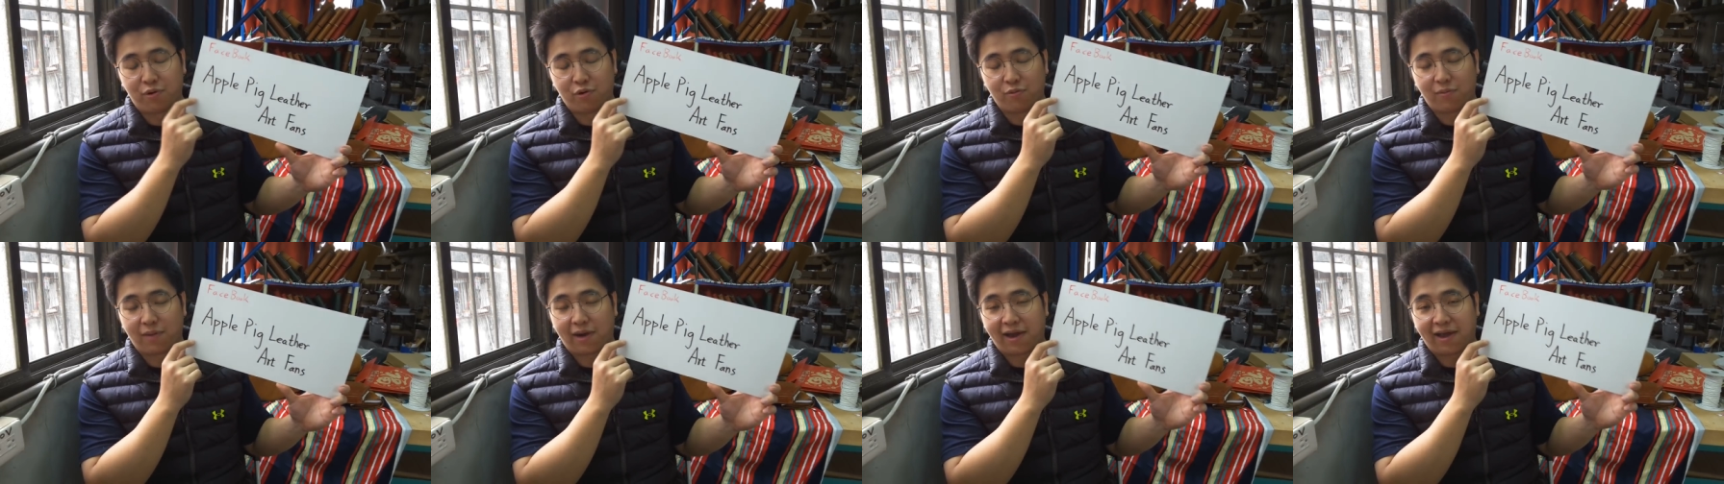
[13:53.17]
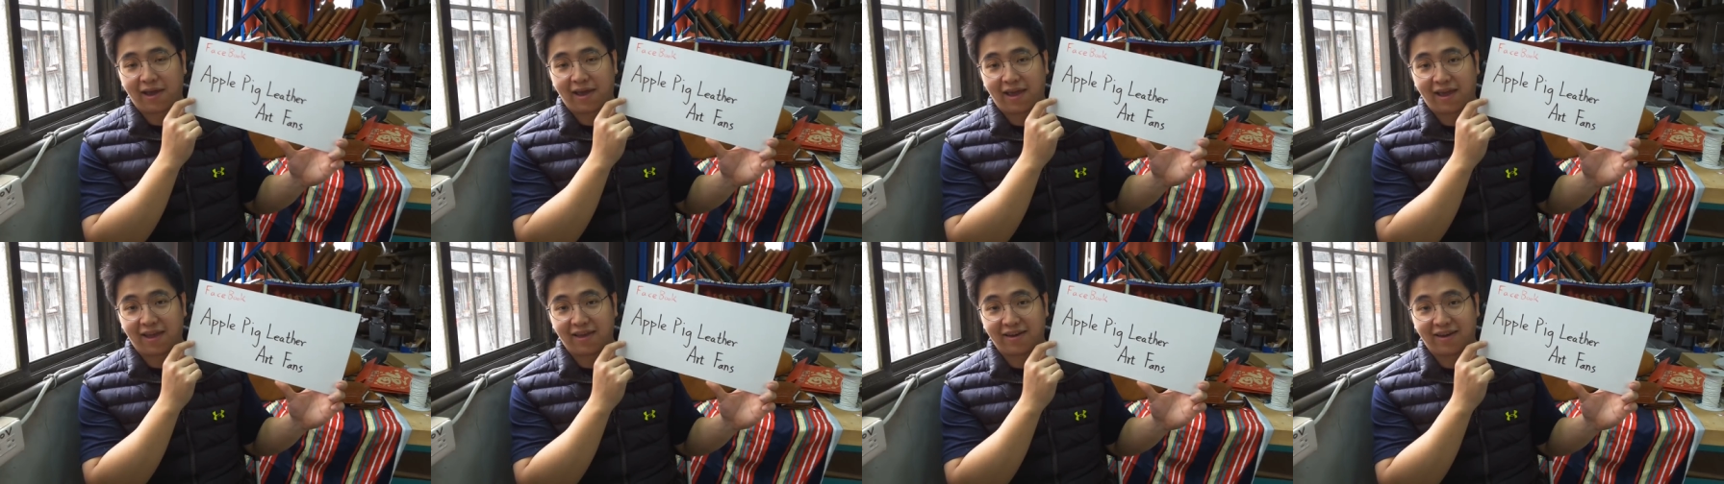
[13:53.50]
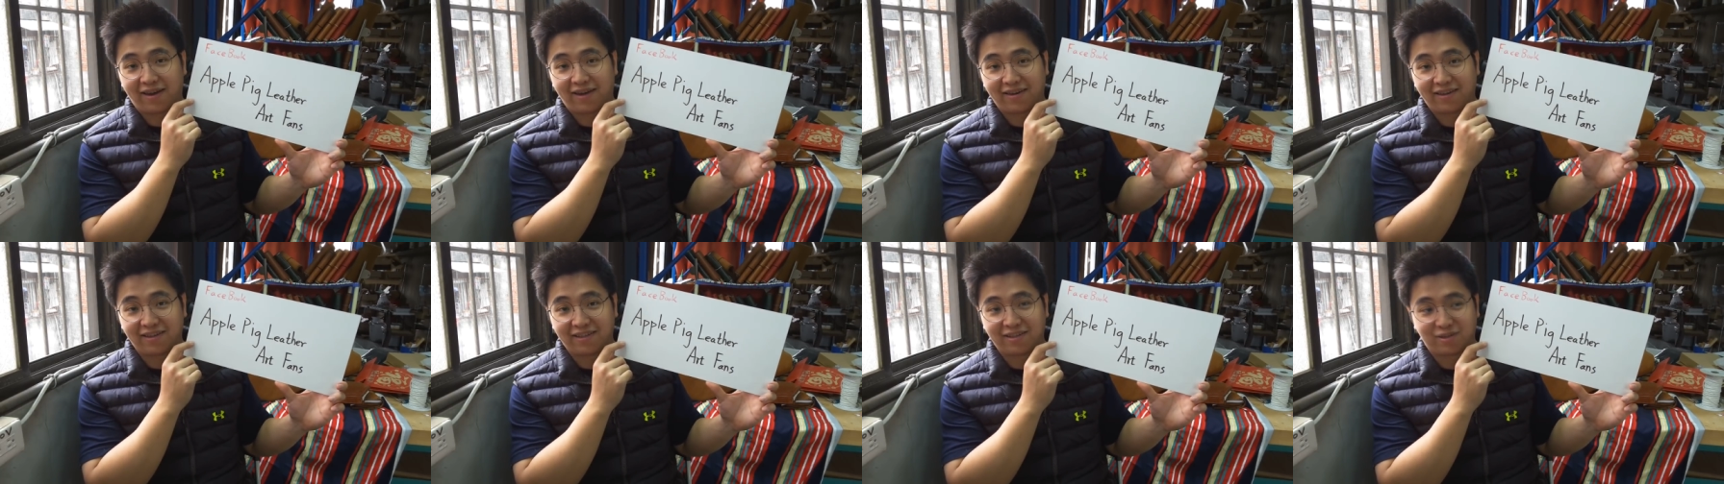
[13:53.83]
put my hand
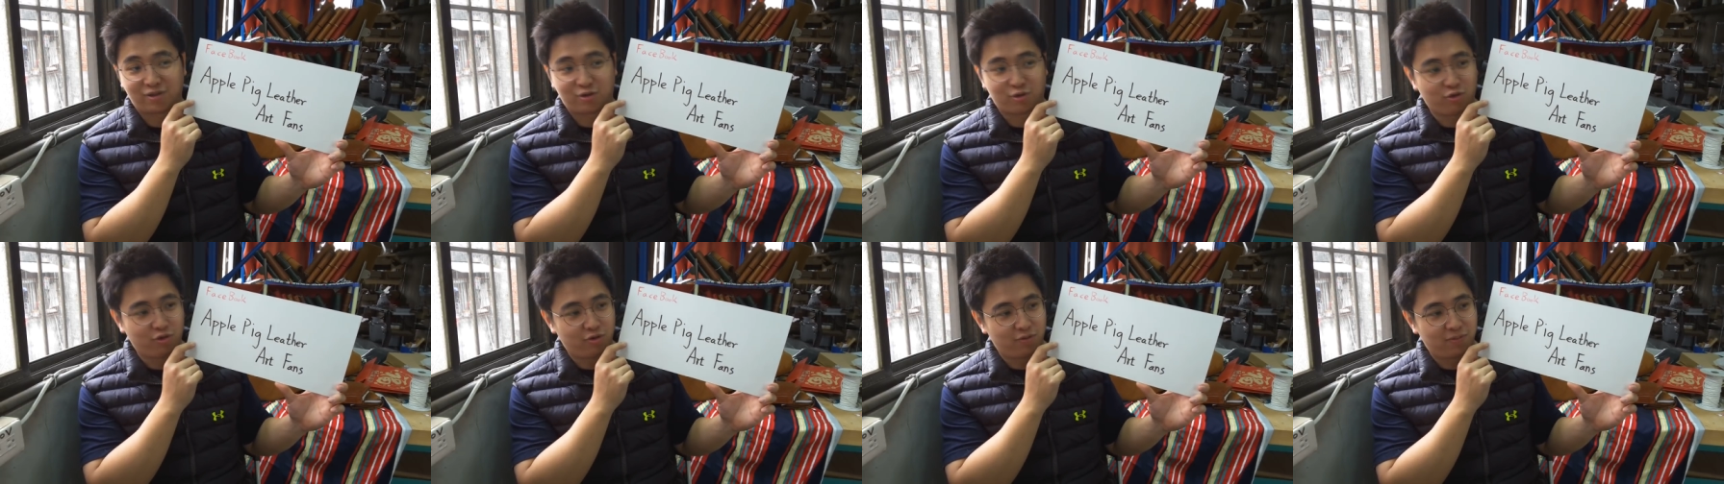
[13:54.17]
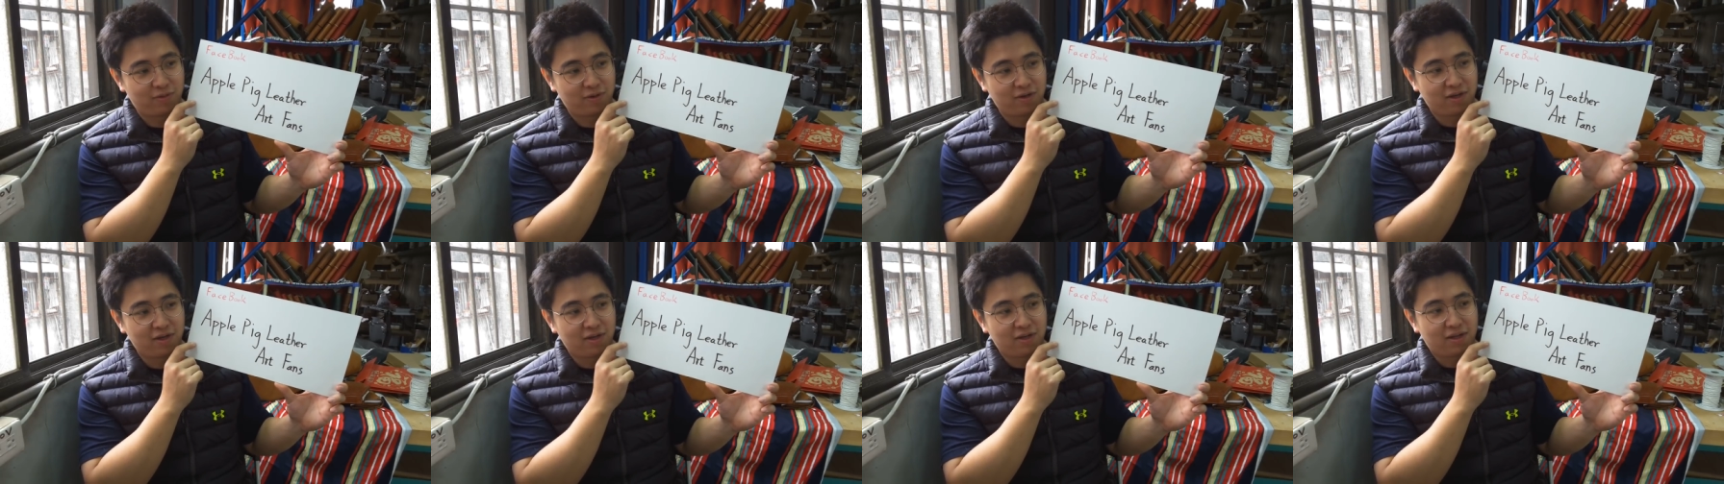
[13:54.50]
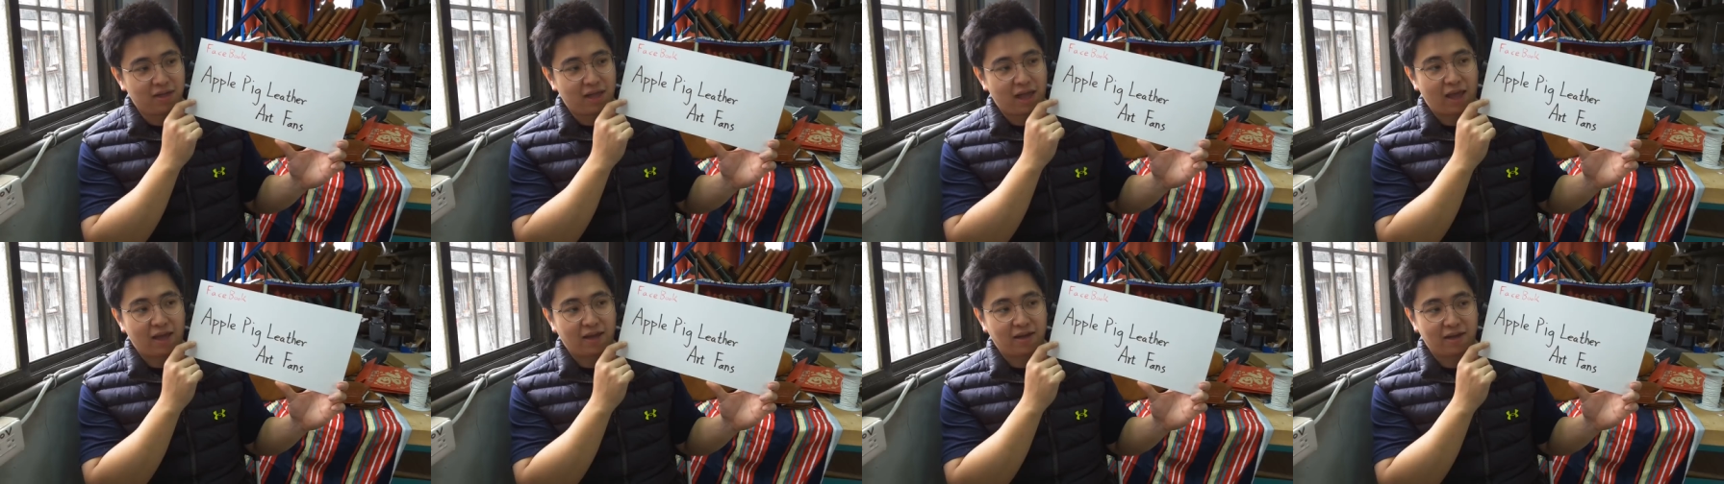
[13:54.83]
on this group.
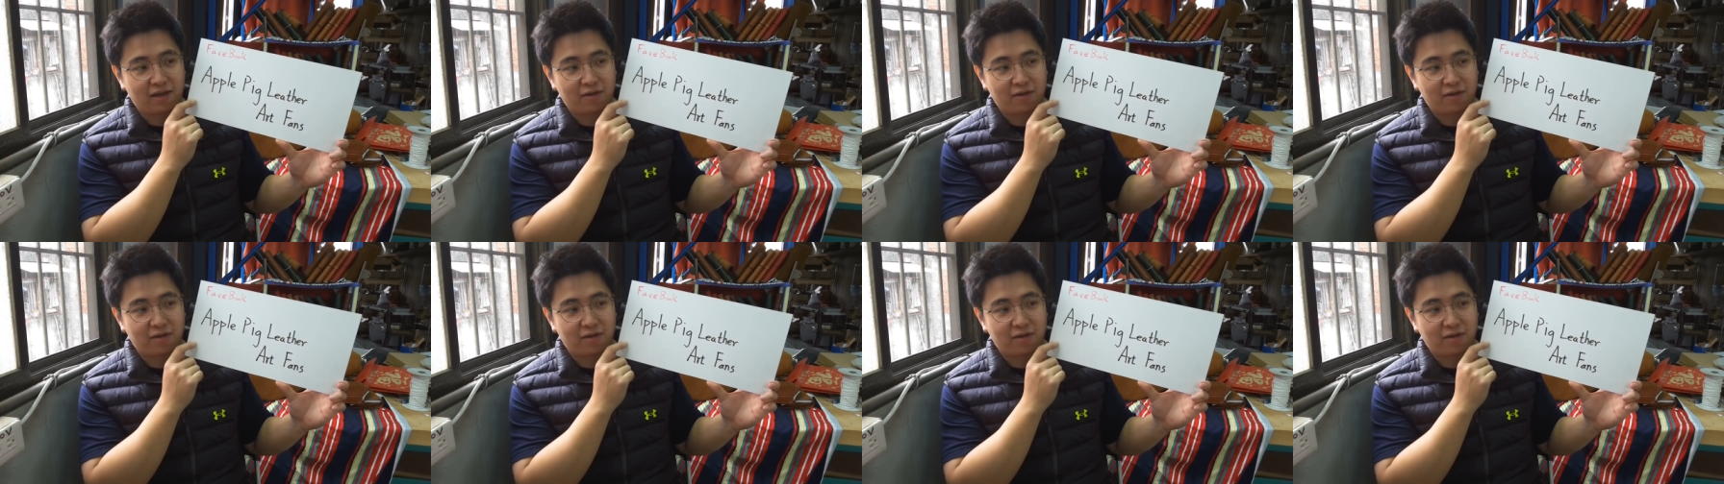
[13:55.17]
And